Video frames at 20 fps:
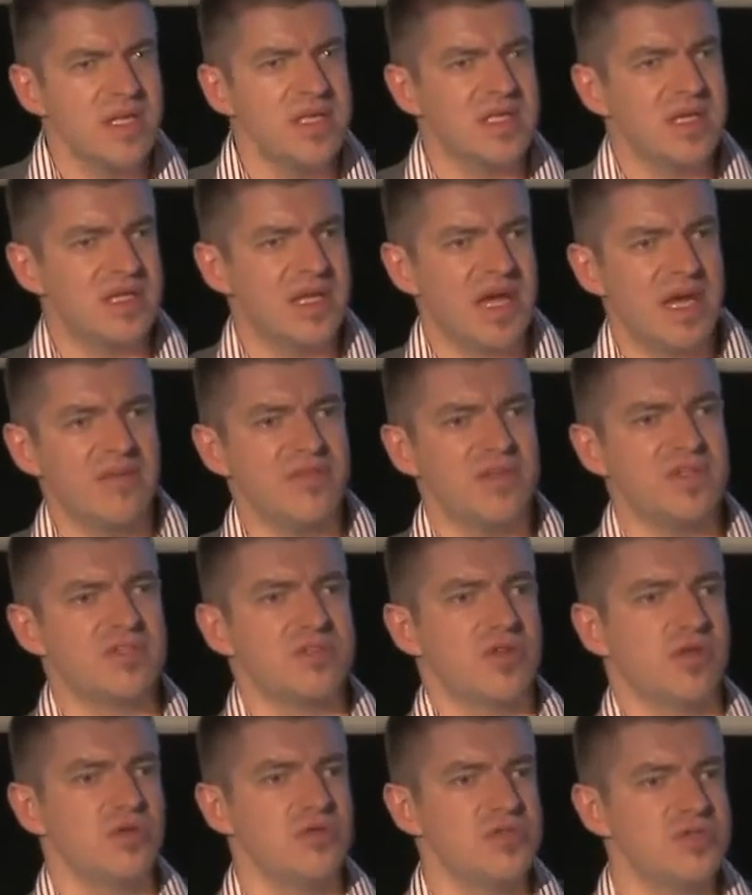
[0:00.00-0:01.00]
need an AV
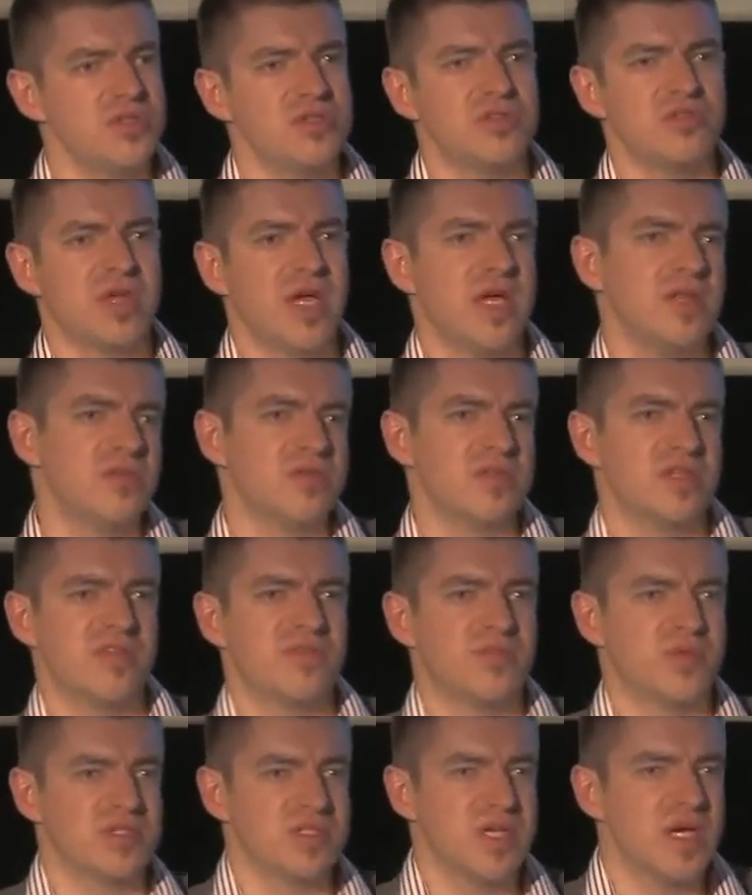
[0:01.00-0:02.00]
solution to get
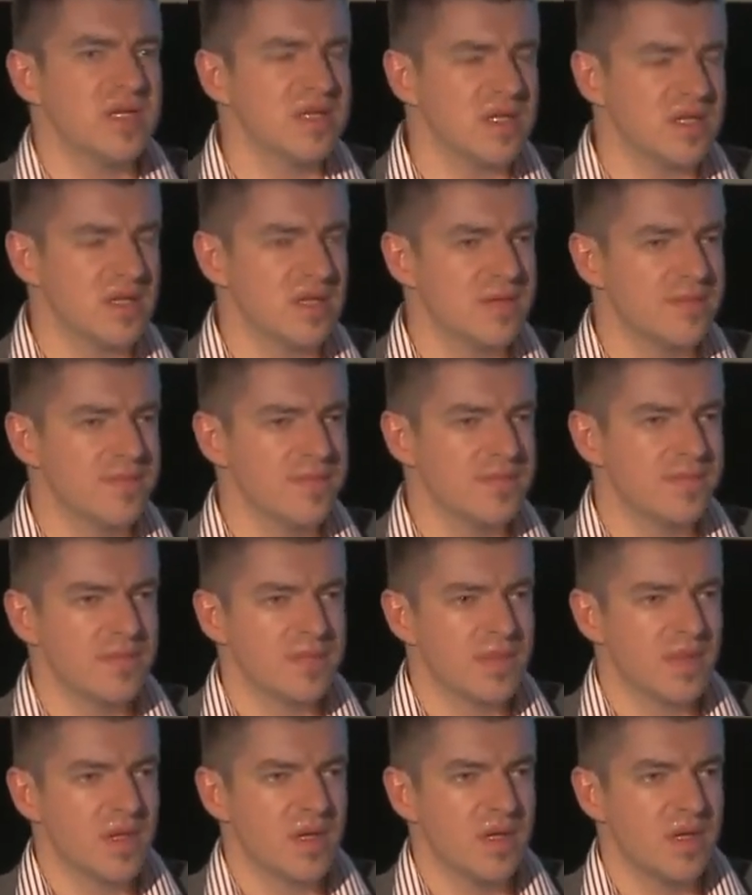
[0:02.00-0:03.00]
yourself protected.
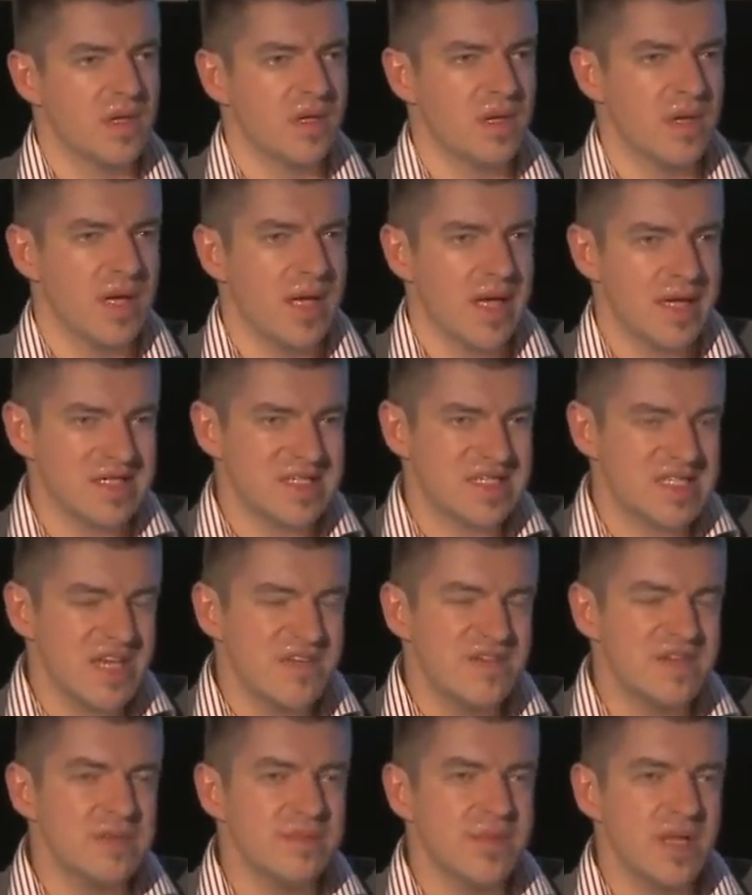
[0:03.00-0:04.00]

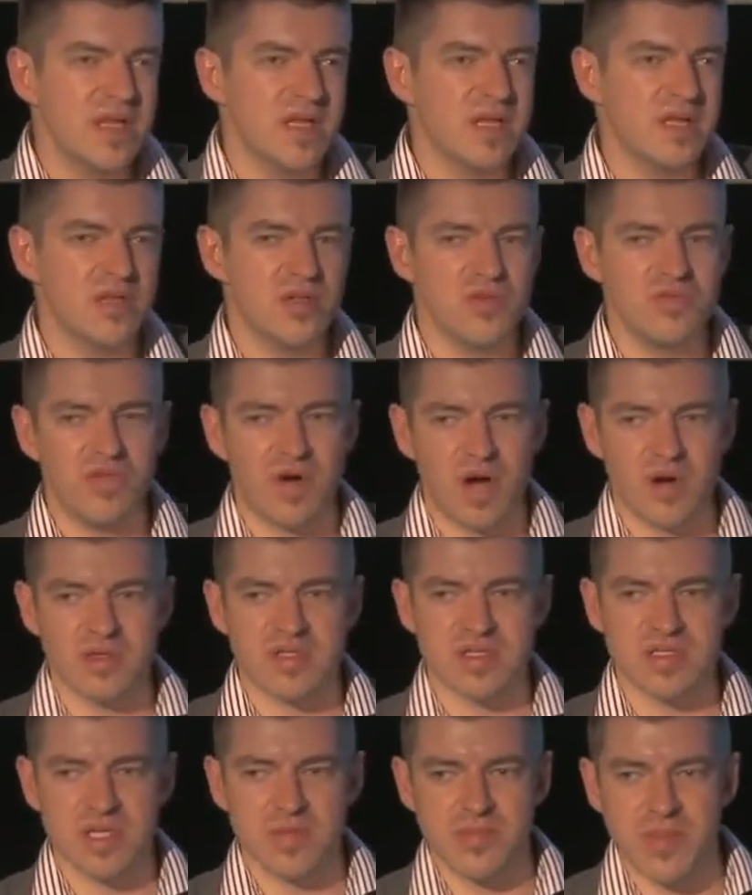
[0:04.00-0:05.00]
7 million new
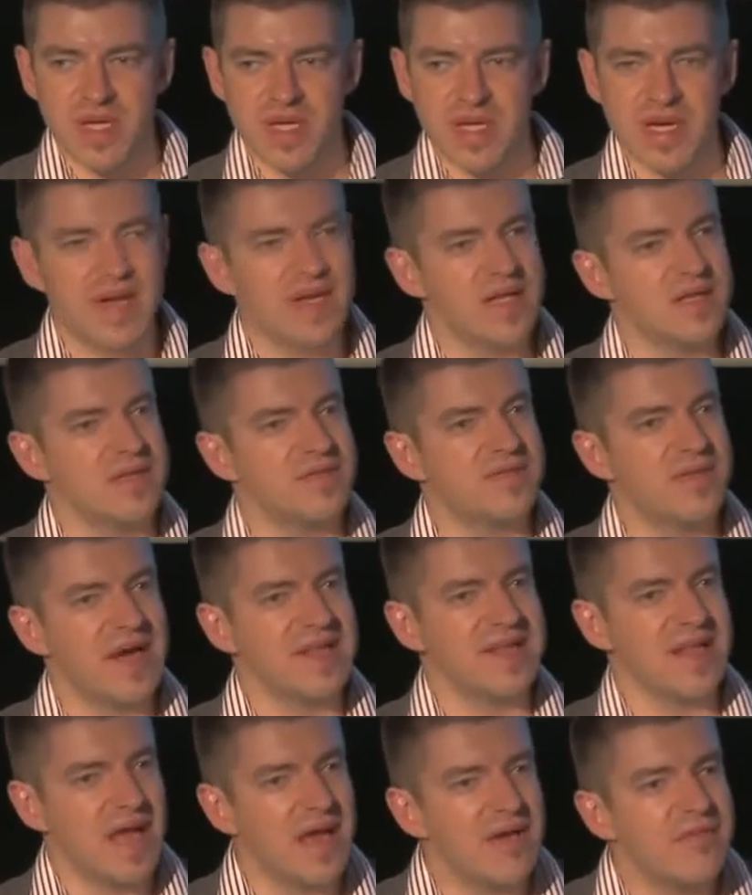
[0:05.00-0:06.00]
viruses are being
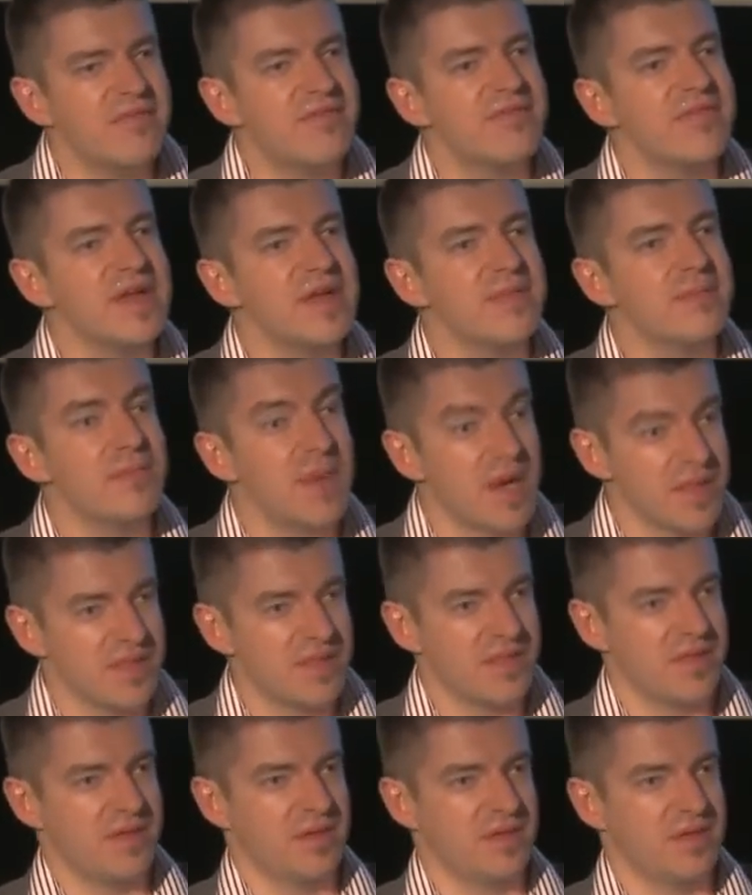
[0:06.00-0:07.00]
identified every
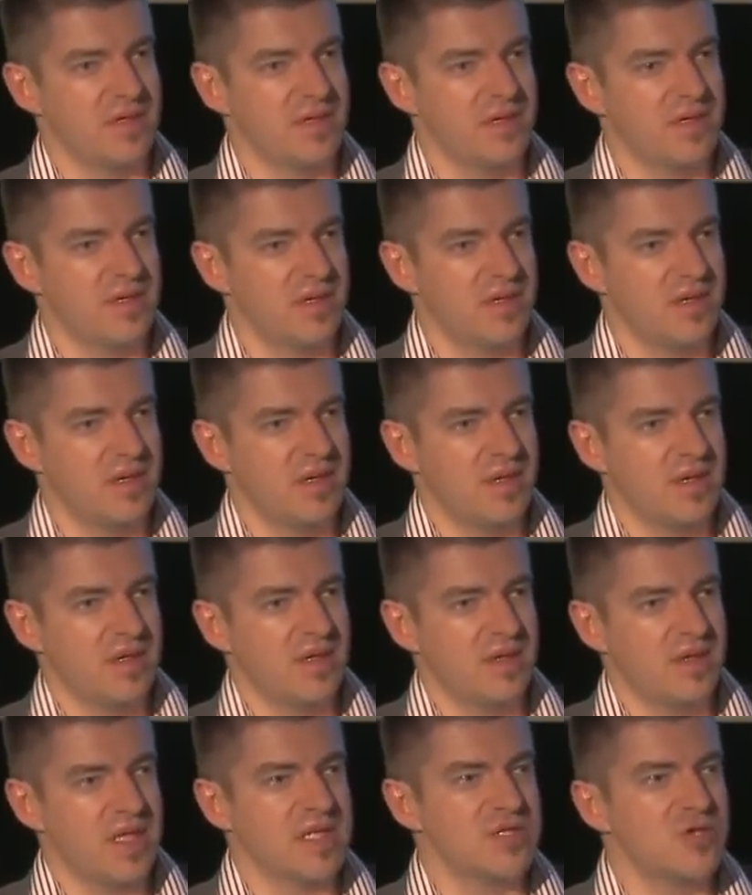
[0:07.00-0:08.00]
month.
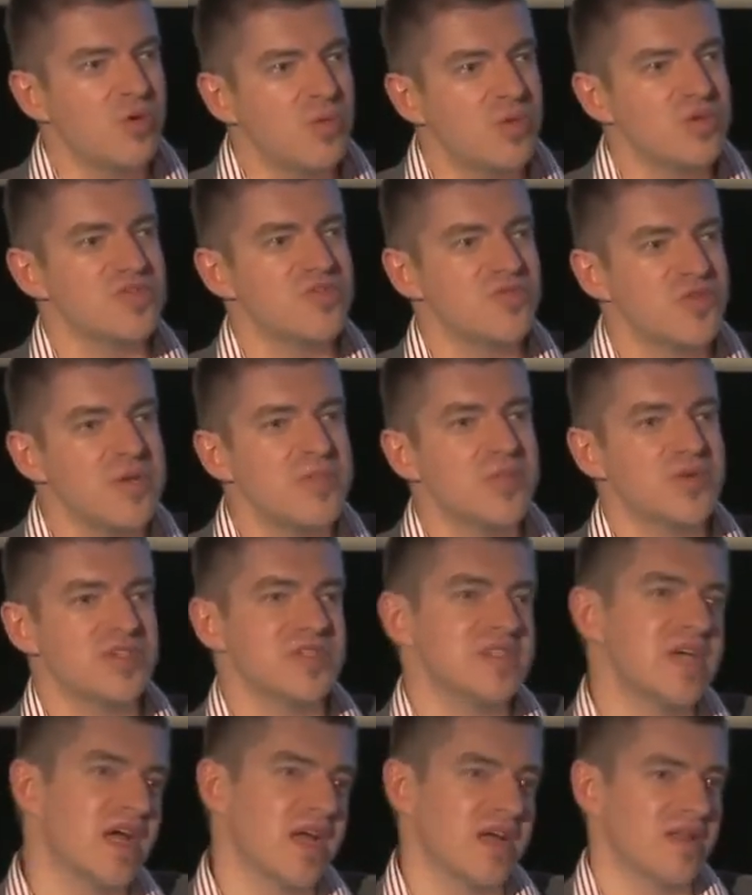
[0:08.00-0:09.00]
That's almost 3 per
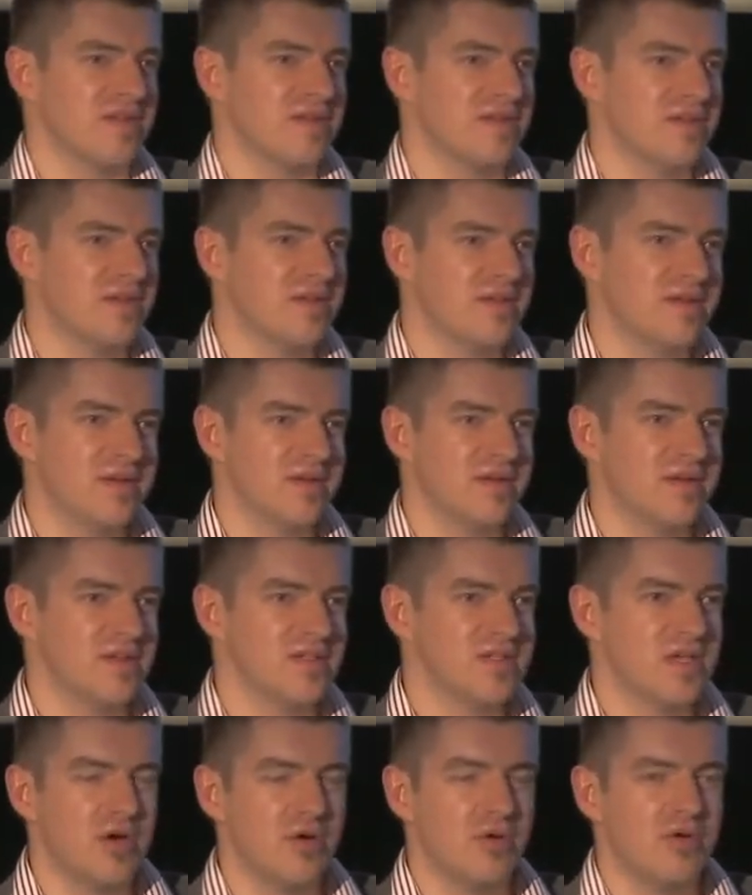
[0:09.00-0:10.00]
second.
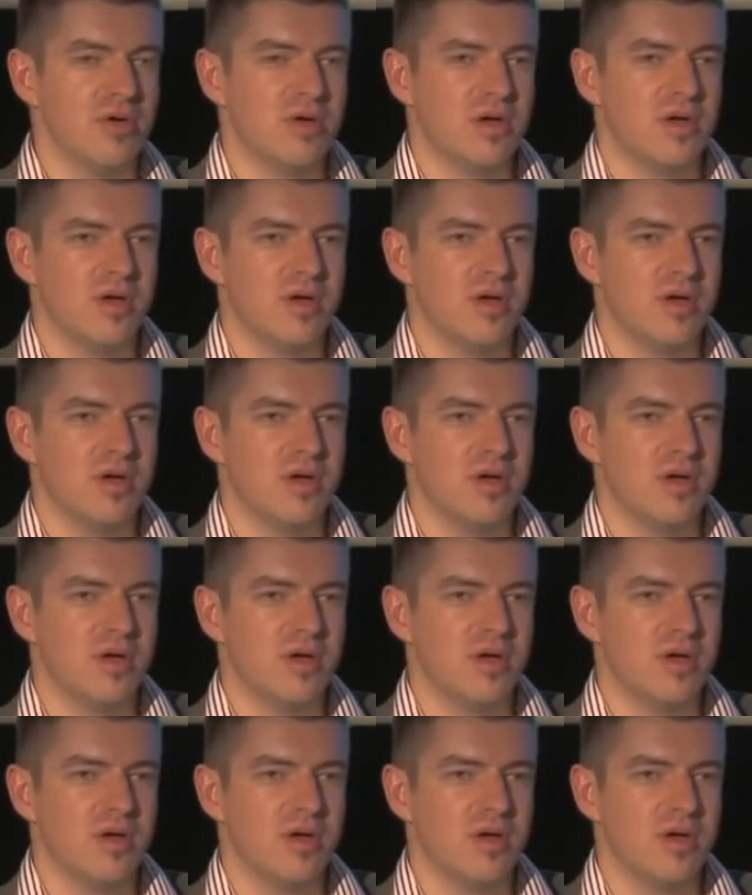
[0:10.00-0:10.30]
So,